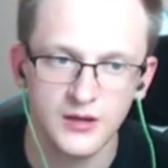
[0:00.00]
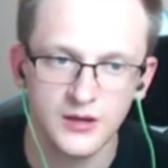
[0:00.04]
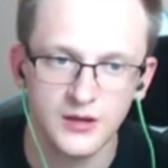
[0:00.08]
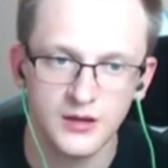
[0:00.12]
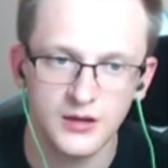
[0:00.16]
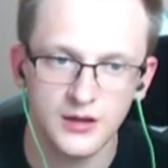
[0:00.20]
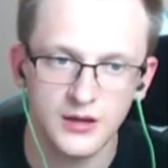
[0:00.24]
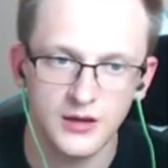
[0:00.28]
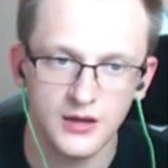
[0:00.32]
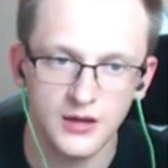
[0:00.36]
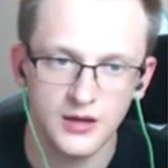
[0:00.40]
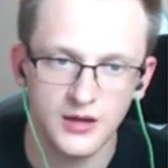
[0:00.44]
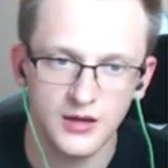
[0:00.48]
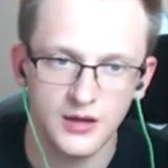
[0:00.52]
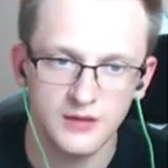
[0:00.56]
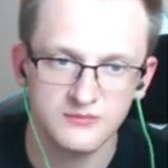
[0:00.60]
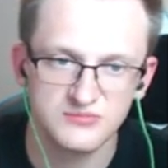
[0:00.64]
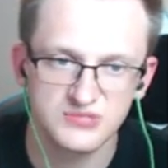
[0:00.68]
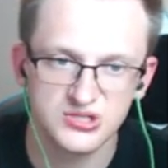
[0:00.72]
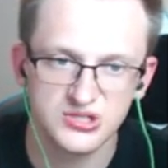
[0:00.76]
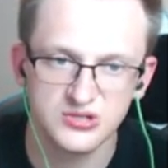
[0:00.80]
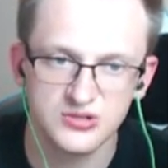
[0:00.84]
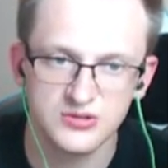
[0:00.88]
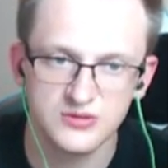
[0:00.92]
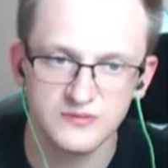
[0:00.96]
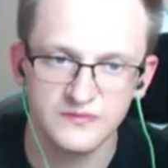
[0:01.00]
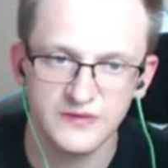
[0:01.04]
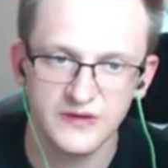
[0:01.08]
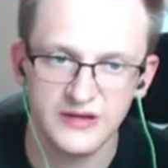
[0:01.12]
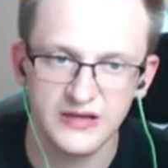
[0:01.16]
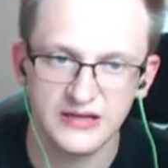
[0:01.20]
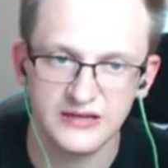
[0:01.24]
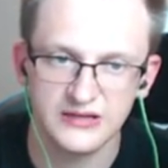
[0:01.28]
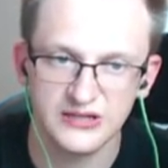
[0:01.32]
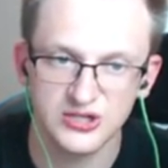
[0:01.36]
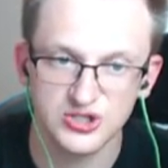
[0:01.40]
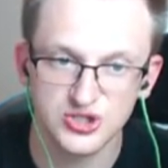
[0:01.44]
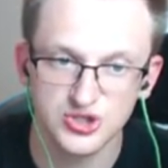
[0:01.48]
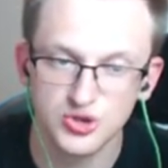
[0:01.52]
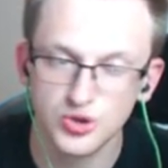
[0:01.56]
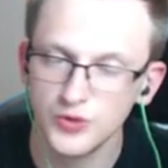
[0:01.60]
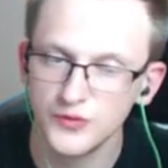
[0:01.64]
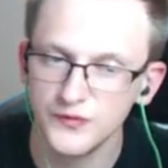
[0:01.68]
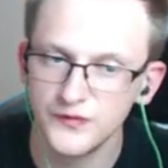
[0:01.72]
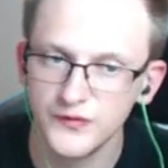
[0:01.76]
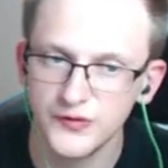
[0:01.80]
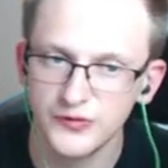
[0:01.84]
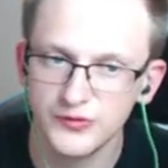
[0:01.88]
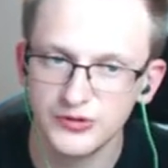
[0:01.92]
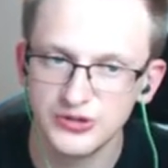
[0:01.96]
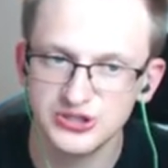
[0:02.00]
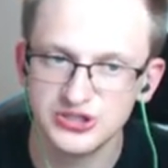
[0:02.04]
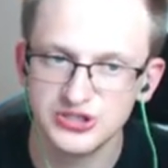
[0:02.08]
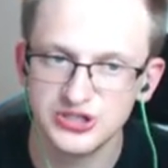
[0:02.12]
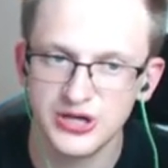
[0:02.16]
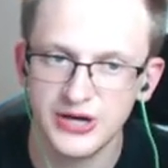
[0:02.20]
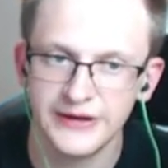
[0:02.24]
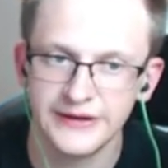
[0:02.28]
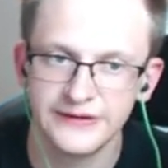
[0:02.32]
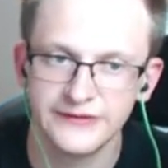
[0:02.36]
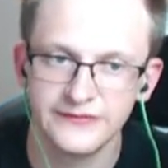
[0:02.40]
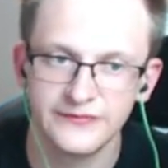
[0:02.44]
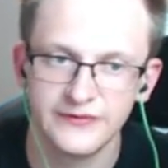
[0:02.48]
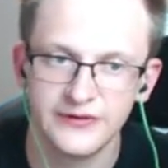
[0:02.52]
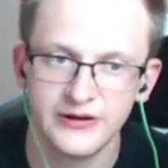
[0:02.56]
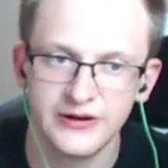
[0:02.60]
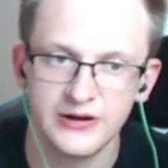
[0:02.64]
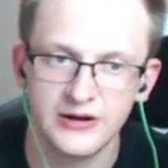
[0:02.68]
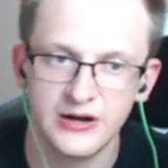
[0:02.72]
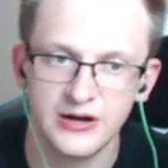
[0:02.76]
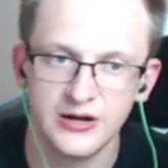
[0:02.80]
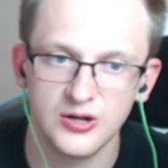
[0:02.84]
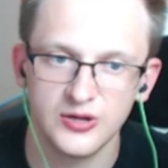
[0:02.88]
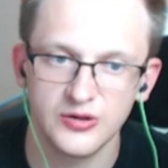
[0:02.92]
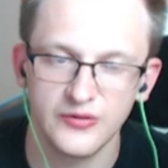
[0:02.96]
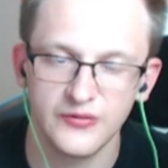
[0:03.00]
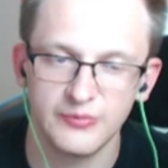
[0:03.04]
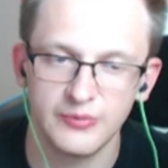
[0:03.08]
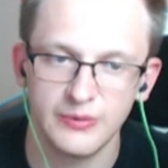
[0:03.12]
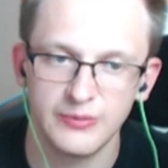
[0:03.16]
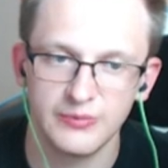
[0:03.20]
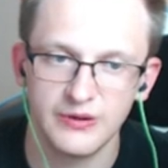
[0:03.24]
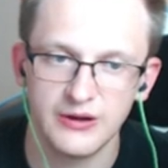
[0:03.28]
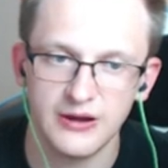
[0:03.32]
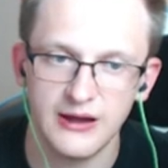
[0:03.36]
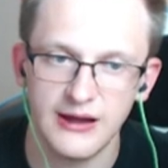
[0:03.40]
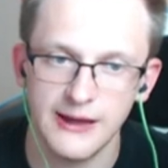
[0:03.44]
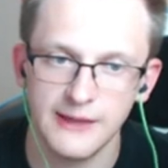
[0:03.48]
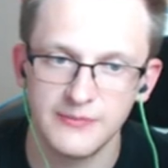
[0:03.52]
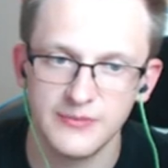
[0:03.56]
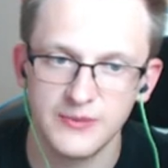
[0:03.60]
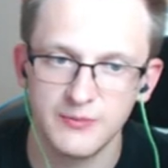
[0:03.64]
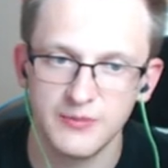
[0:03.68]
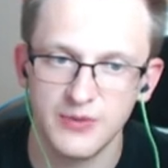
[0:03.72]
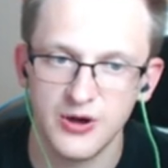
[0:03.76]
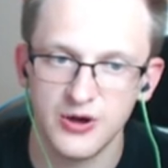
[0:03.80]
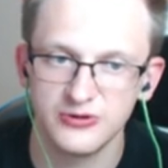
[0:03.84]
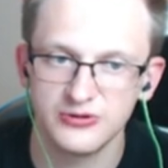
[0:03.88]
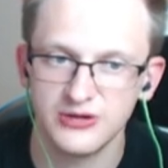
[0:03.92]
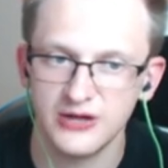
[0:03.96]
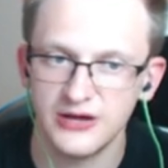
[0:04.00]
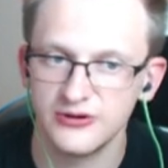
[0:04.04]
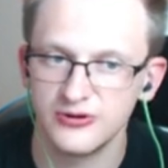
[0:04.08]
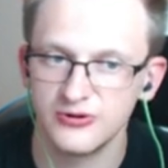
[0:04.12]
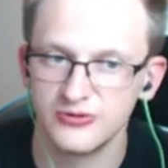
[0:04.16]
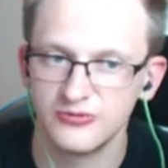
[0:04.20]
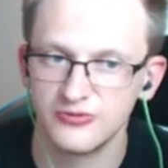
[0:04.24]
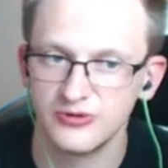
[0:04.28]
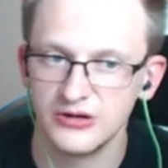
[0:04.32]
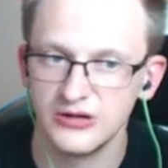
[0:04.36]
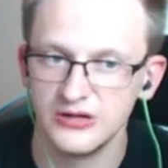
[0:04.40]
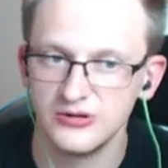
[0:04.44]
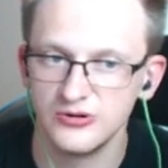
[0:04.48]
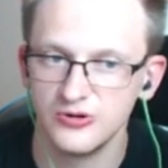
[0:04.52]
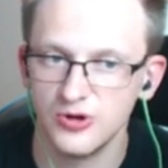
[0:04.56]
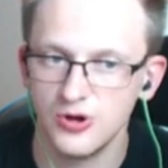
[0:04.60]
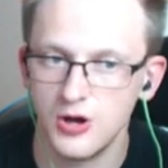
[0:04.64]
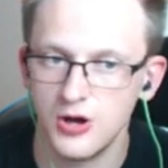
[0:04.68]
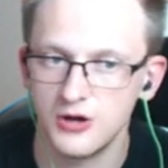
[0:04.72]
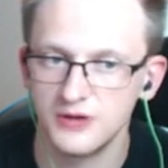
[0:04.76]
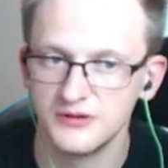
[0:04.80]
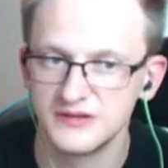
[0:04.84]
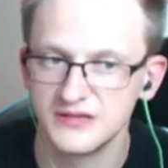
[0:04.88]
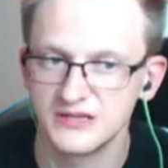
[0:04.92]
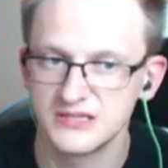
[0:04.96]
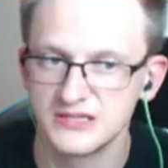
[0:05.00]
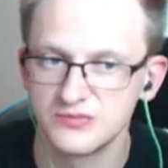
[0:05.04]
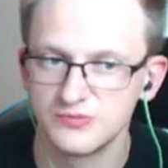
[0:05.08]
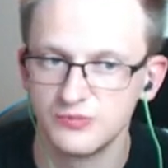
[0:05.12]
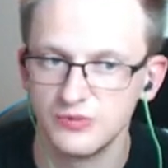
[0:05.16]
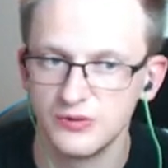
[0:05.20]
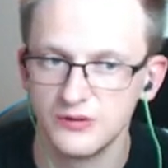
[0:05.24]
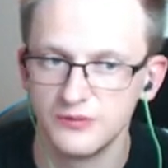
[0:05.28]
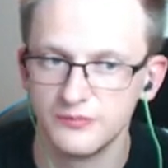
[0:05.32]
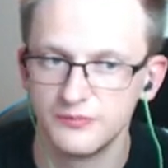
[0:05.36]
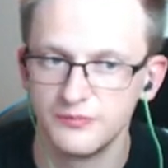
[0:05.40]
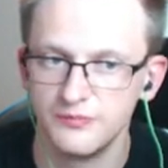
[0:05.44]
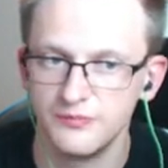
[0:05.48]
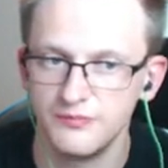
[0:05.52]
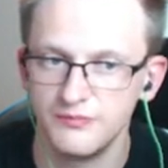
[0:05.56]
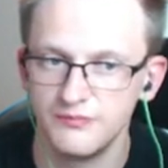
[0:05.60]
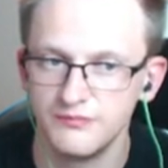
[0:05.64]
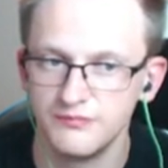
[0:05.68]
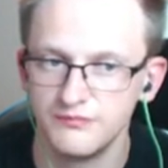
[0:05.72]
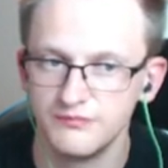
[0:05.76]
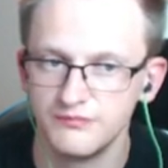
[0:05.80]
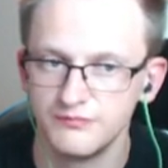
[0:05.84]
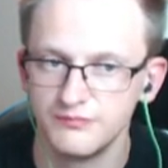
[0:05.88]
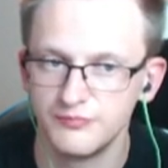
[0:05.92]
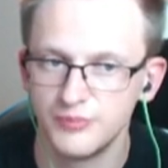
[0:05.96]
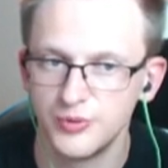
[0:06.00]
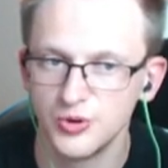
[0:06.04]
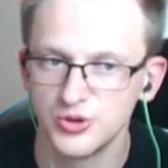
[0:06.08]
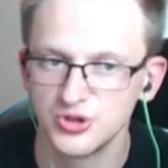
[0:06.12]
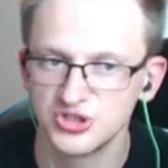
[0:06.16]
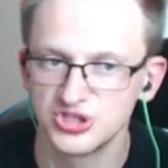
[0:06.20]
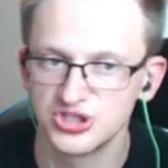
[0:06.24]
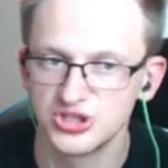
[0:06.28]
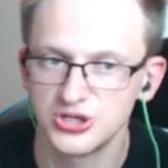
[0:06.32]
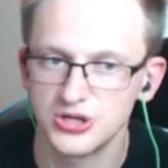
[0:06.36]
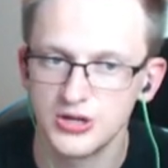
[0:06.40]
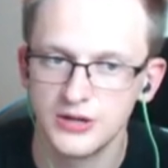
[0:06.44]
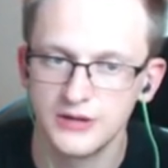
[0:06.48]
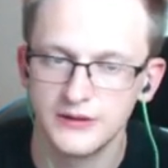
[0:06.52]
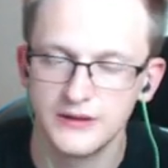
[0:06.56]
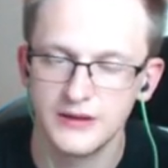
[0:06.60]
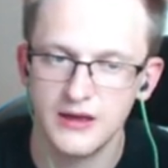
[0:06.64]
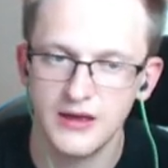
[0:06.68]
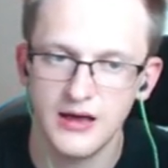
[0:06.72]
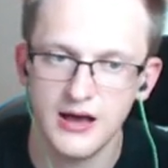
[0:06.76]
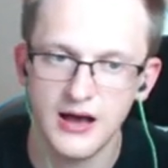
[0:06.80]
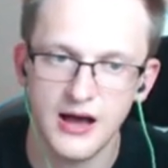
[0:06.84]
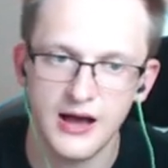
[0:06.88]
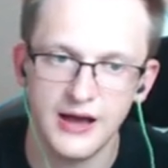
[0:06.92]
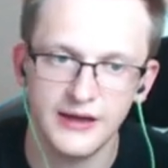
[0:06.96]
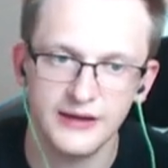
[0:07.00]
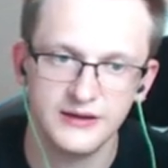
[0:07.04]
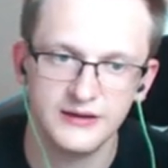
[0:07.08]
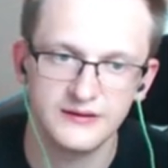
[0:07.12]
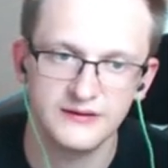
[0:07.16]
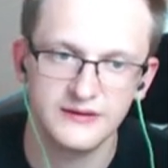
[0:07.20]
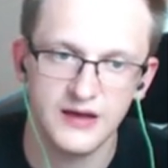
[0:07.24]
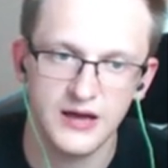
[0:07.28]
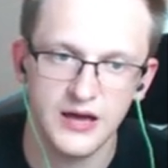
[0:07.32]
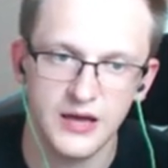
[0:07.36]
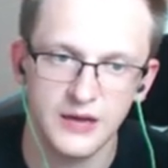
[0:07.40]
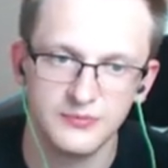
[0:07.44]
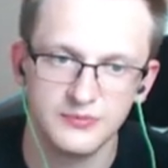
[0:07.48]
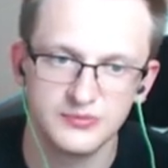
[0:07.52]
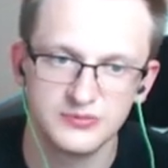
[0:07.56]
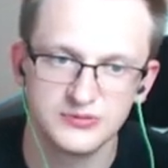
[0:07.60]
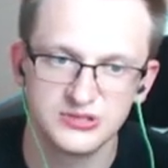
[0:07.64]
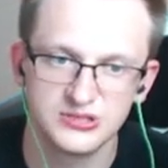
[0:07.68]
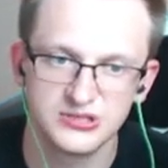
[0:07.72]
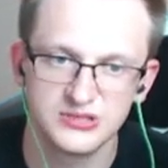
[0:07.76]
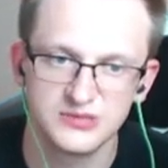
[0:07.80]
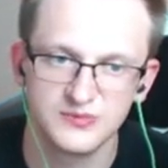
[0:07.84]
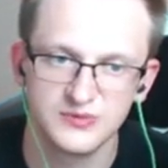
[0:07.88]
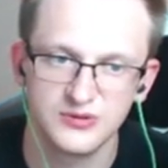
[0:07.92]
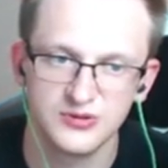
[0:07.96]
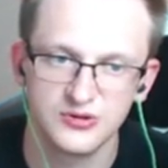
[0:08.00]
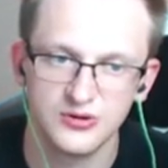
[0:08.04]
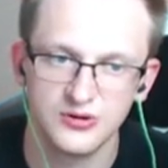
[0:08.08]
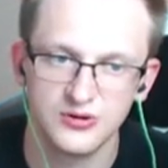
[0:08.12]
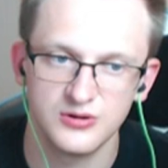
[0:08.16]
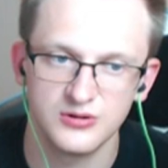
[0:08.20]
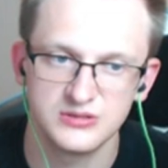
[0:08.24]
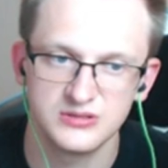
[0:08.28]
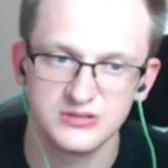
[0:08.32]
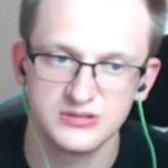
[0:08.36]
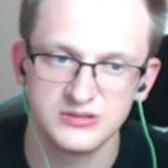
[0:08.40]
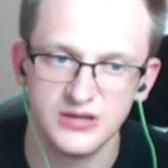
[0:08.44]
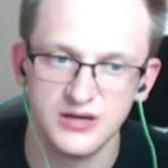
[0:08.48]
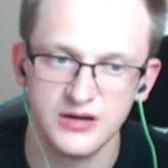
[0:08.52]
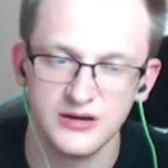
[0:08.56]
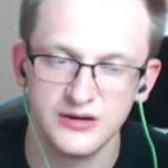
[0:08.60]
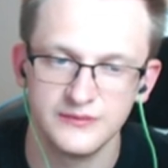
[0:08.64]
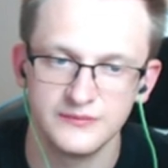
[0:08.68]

Um, we're getting Snow Fury Giant, where a lot of people are hyped about. I don't really know how this will push the archetype, just because, yeah,